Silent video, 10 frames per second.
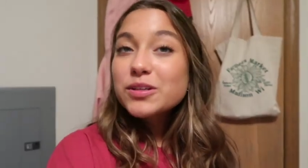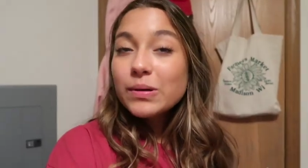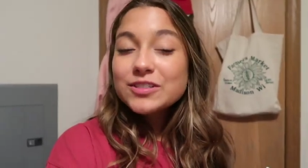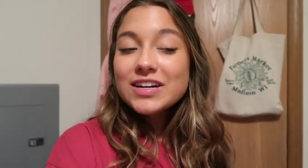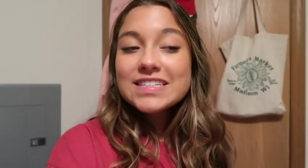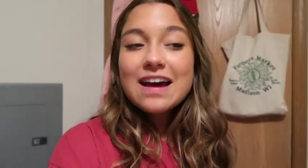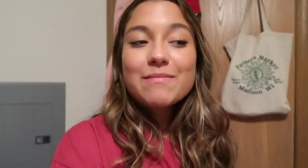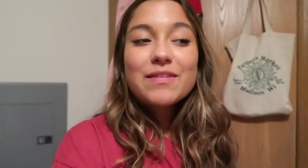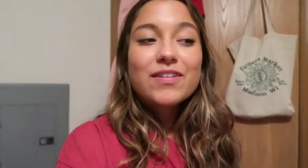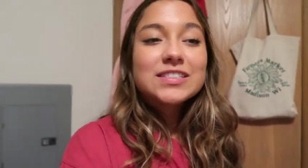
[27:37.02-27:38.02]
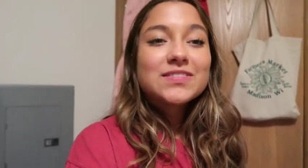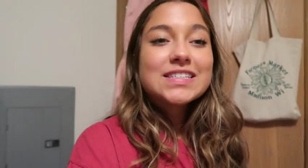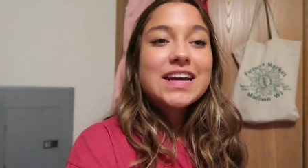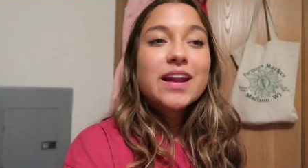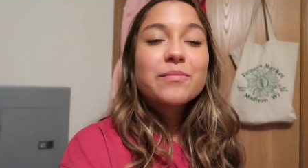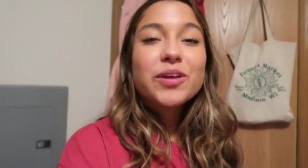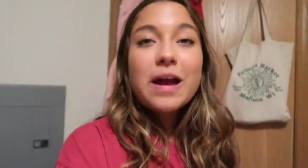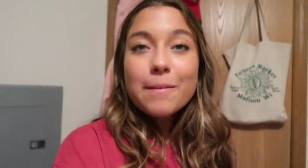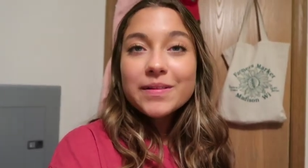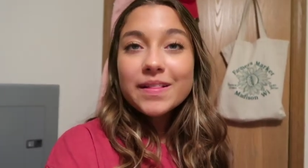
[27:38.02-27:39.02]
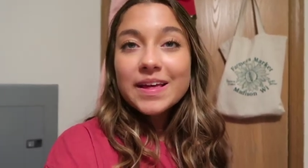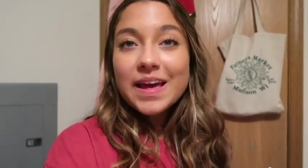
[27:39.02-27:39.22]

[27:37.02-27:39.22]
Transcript: it's always great to have my friends visit and I'm really happy that they